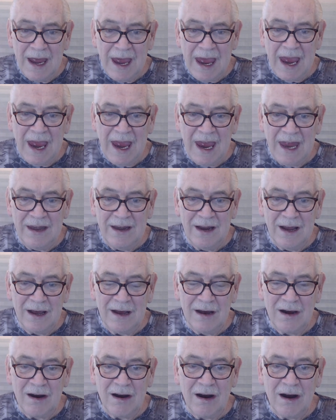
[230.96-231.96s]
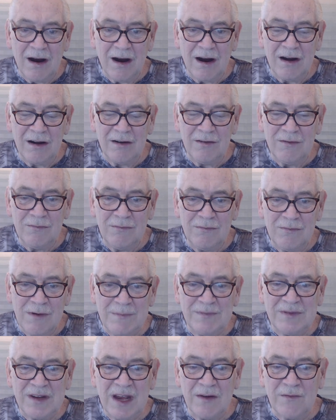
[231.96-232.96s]
And uh, our
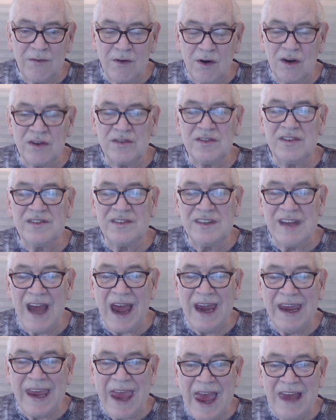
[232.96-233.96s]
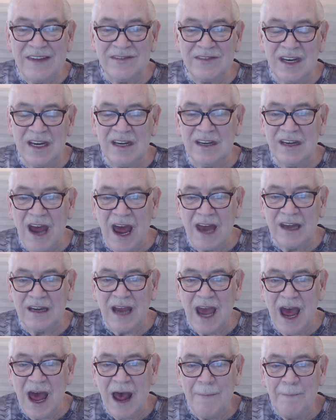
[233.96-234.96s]
website, of course, is
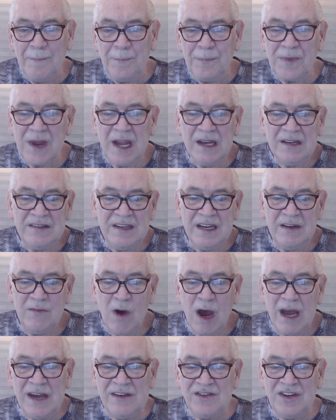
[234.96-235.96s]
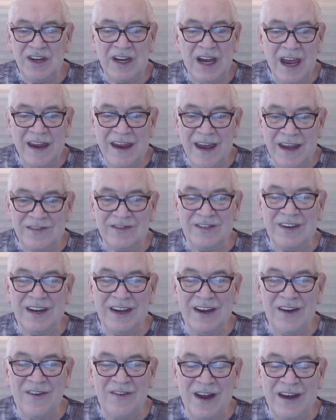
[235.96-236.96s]
tygaston.com,
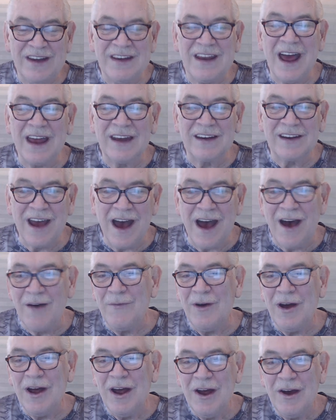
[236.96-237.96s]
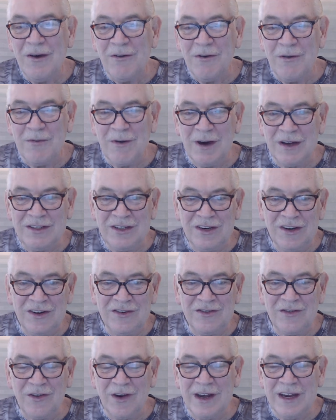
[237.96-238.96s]
T-Y-G-A-S-T-O-N dot com. We want you to
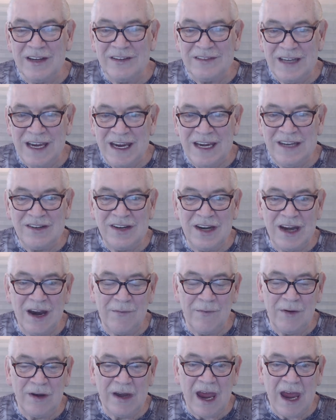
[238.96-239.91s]
join us each and every